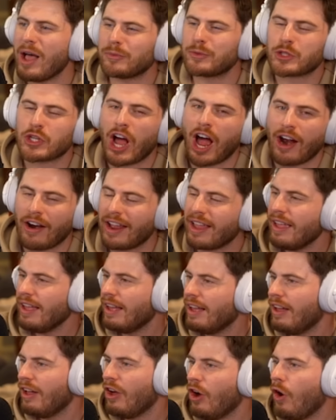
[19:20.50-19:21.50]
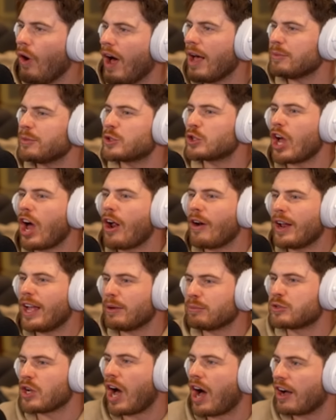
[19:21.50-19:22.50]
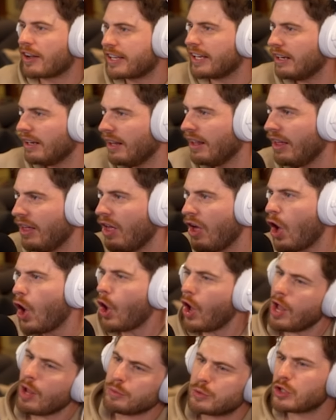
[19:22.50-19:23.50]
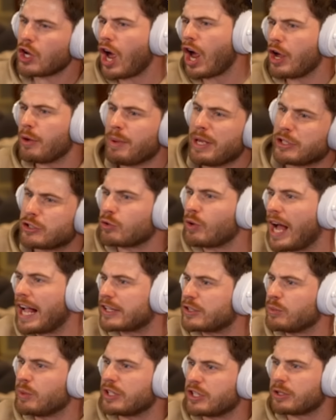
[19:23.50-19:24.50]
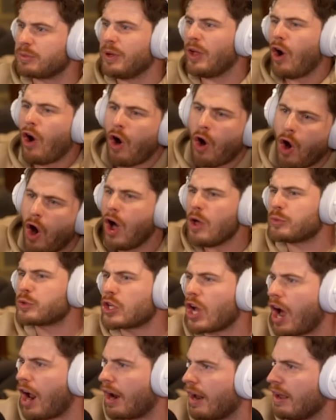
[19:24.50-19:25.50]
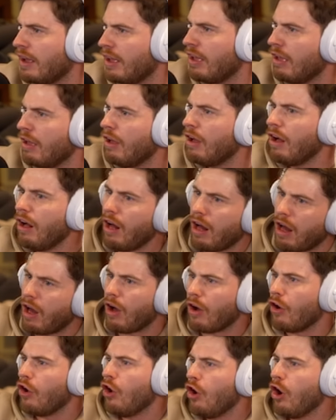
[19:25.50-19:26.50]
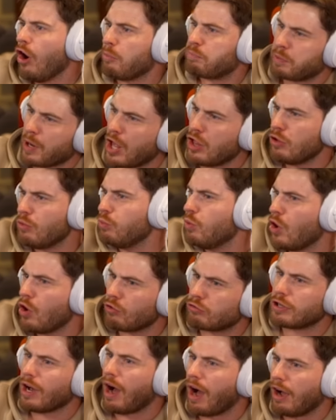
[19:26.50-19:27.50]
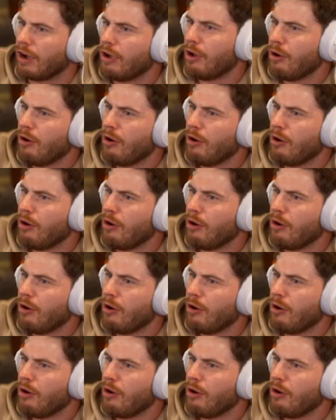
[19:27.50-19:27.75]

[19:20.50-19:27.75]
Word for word: sorry. Oh, I'm sorry I'm talking. Oh, I'm sorry I'm interacting with the computer. Oh, I'm sorry. Oh, I'm playing the Wukong.